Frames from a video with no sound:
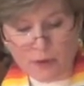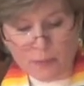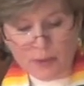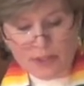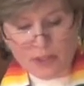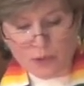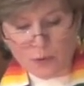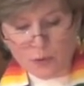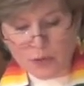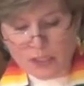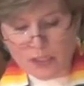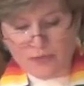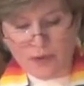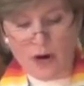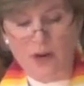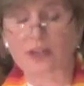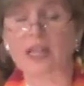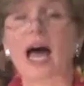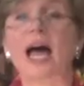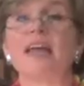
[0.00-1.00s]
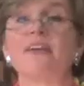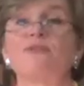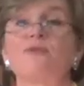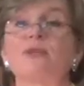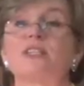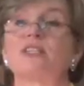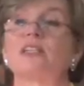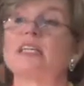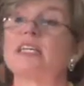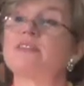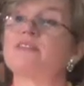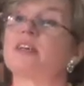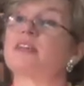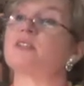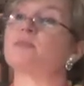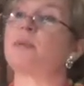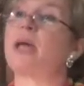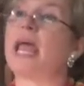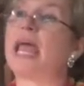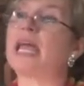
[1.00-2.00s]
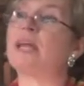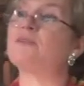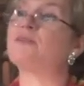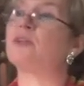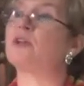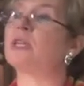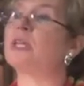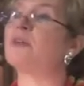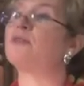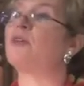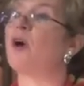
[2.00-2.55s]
from the source of our life, which leaves us painfully